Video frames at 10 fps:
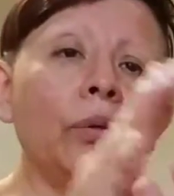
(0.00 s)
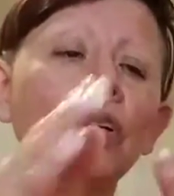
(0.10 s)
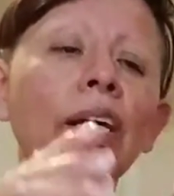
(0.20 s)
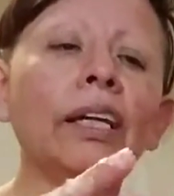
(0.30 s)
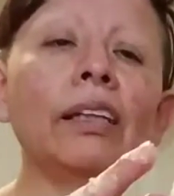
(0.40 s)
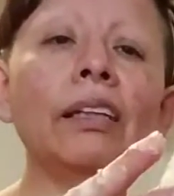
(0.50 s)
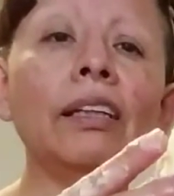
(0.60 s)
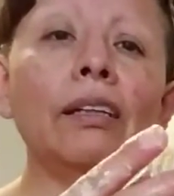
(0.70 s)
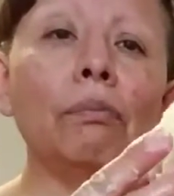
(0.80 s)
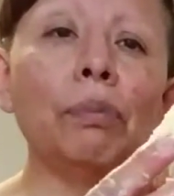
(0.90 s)
You're gonna get
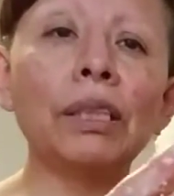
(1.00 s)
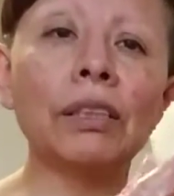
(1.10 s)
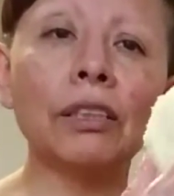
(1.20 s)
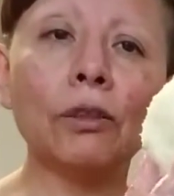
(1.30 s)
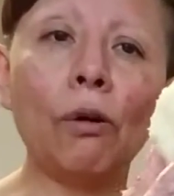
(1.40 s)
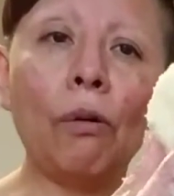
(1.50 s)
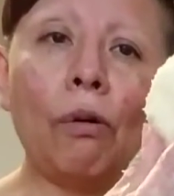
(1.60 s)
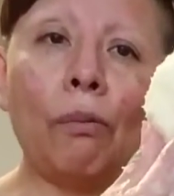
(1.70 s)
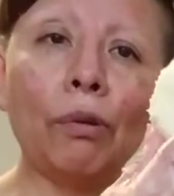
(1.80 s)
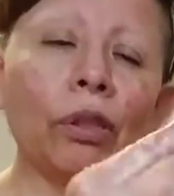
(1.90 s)
little pieces
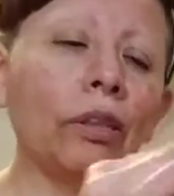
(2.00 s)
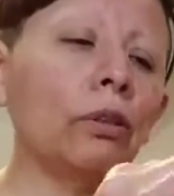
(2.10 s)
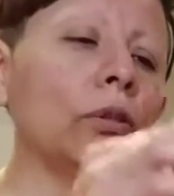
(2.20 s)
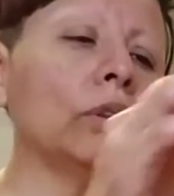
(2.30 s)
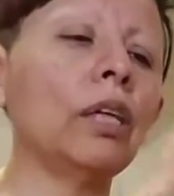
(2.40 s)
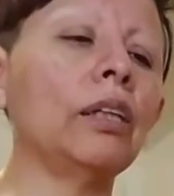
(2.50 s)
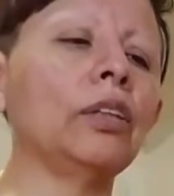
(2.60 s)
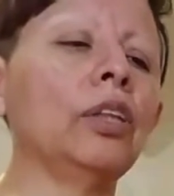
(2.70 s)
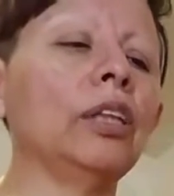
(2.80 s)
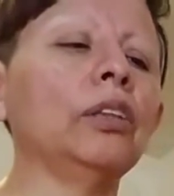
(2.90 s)
of potatoes,
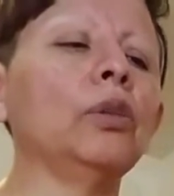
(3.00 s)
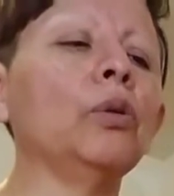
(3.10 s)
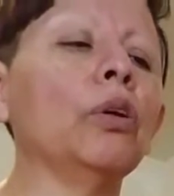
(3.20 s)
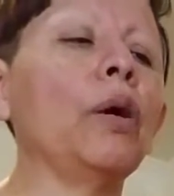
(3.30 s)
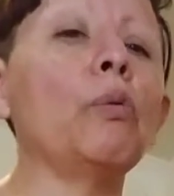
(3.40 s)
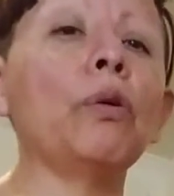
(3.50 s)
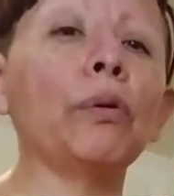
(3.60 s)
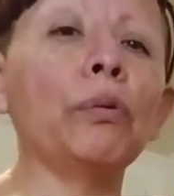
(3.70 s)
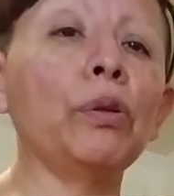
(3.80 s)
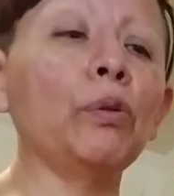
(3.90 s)
and then you're gonna
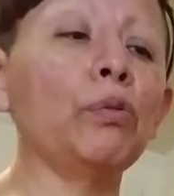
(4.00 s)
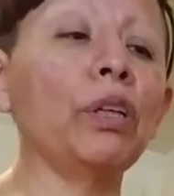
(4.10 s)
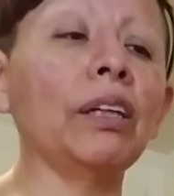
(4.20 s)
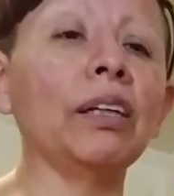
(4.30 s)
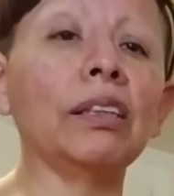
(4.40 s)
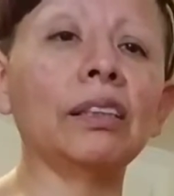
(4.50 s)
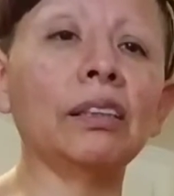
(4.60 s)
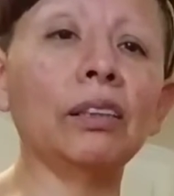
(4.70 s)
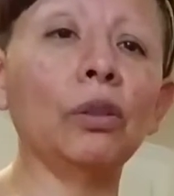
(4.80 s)
work with your fingers.